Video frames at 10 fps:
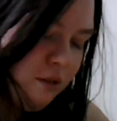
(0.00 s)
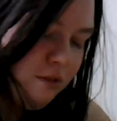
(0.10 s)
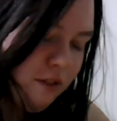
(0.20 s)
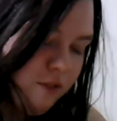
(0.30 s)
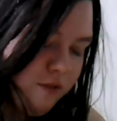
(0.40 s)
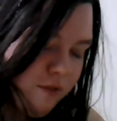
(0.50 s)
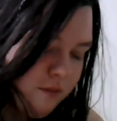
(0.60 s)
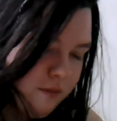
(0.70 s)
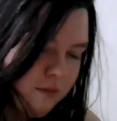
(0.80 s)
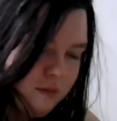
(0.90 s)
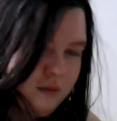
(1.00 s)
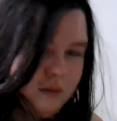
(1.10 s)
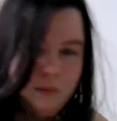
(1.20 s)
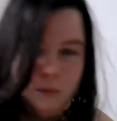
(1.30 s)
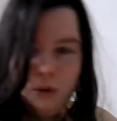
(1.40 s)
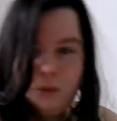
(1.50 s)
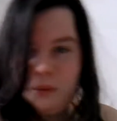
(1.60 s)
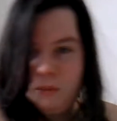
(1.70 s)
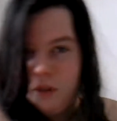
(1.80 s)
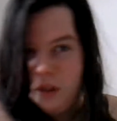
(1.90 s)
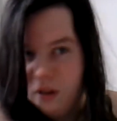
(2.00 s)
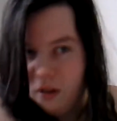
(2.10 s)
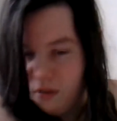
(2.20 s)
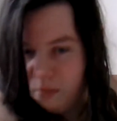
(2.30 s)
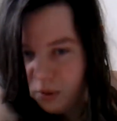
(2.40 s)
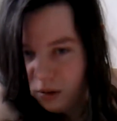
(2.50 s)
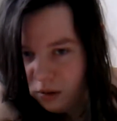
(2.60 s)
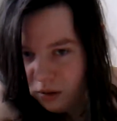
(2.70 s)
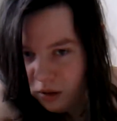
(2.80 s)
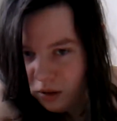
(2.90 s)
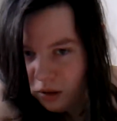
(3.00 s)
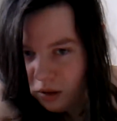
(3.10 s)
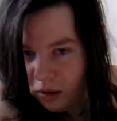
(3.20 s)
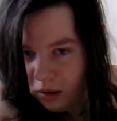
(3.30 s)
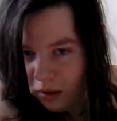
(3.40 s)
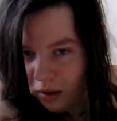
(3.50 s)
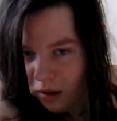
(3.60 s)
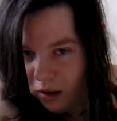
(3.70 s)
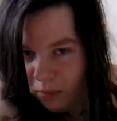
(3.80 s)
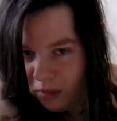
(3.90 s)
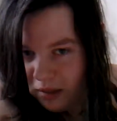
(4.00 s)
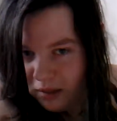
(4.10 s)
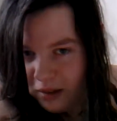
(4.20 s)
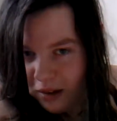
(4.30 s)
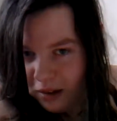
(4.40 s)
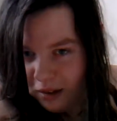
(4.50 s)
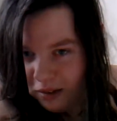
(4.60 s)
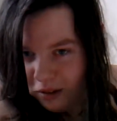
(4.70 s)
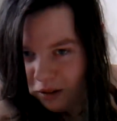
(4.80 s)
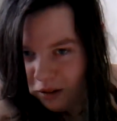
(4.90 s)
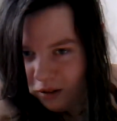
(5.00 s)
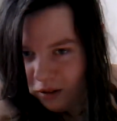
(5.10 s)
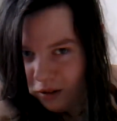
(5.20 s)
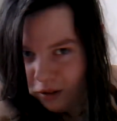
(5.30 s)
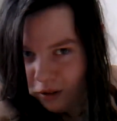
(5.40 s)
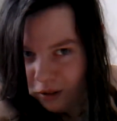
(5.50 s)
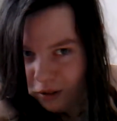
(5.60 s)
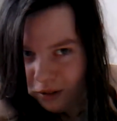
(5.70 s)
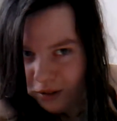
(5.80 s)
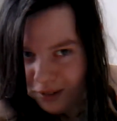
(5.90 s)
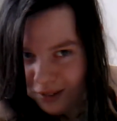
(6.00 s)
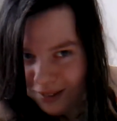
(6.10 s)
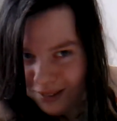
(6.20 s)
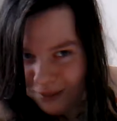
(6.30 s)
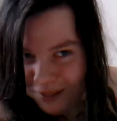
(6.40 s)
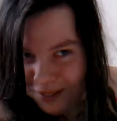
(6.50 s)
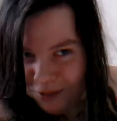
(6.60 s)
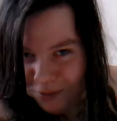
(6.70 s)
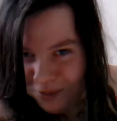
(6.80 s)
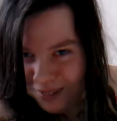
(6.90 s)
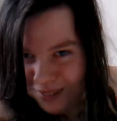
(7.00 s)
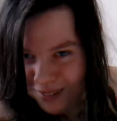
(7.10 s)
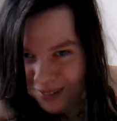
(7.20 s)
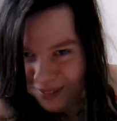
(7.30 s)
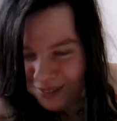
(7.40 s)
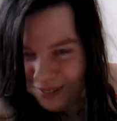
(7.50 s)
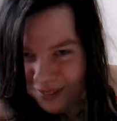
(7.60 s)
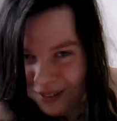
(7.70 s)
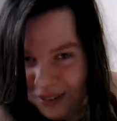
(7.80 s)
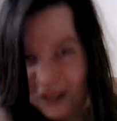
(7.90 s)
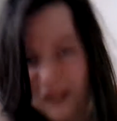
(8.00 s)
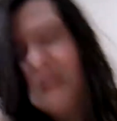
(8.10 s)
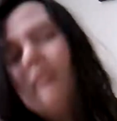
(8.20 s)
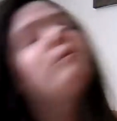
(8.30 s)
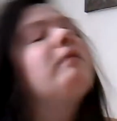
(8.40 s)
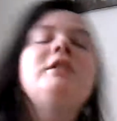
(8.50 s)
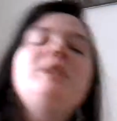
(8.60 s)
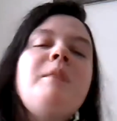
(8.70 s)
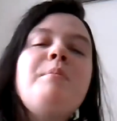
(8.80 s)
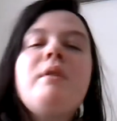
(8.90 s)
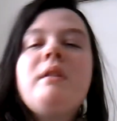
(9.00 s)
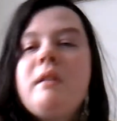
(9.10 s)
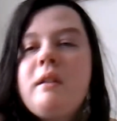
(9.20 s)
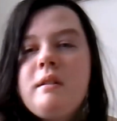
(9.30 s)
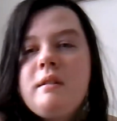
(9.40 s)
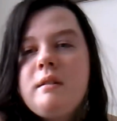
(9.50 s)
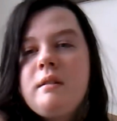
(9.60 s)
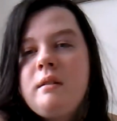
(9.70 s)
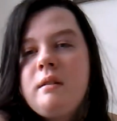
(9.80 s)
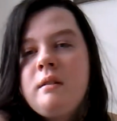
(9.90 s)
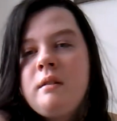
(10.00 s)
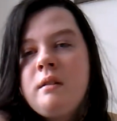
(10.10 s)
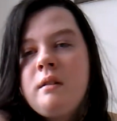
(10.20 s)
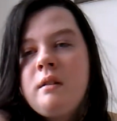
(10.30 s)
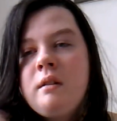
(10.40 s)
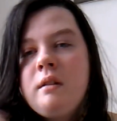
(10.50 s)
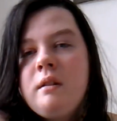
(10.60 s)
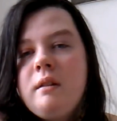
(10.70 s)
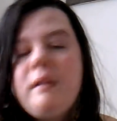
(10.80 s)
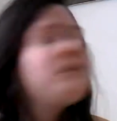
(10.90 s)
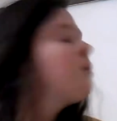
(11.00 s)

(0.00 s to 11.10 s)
we've both been working hard, but I'm going to say it's all her because that's what I normally do. Where should I put this? That's